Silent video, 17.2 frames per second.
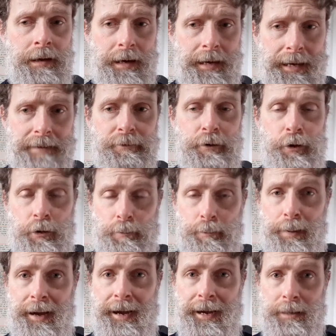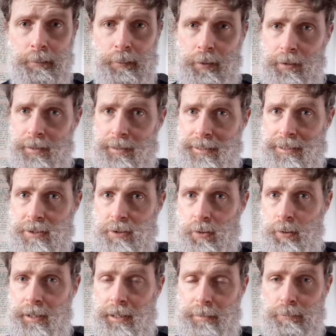I have heard back, but he's
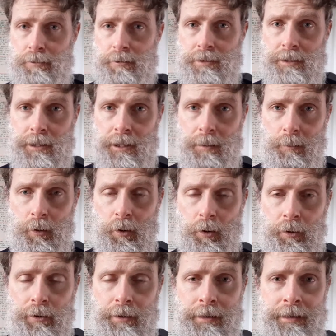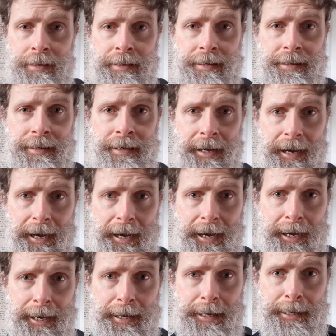not able to come on.
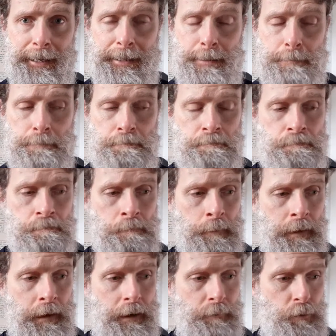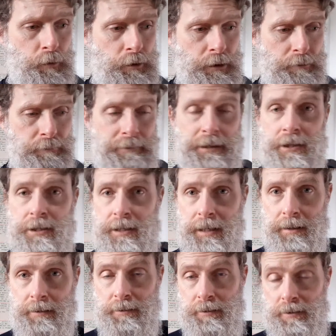Um, I've also reached
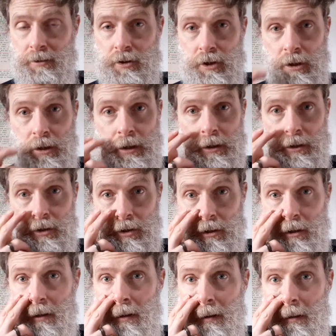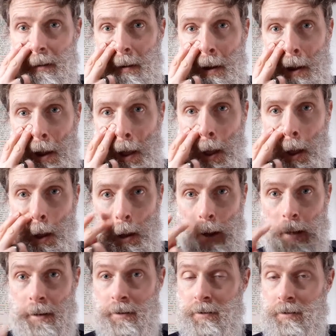out to the church uh,
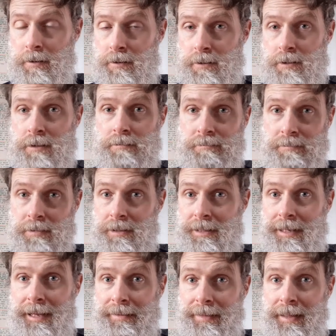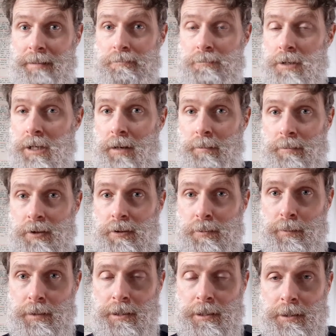and to get them to come and
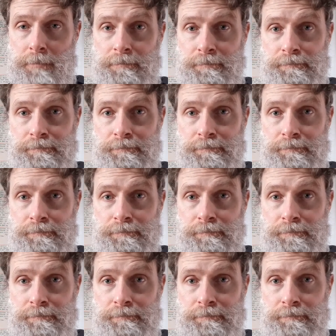speak.